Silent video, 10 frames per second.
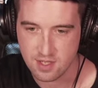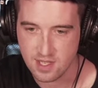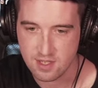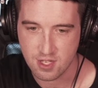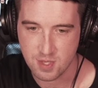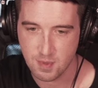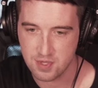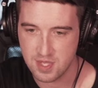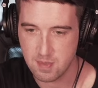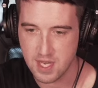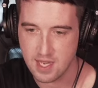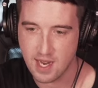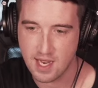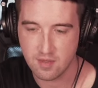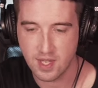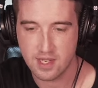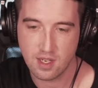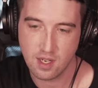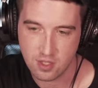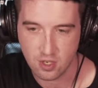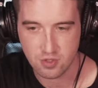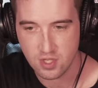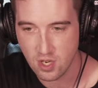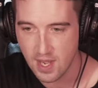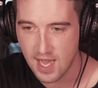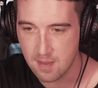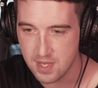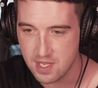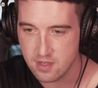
these are supposed to be kind of like a ghost note happening.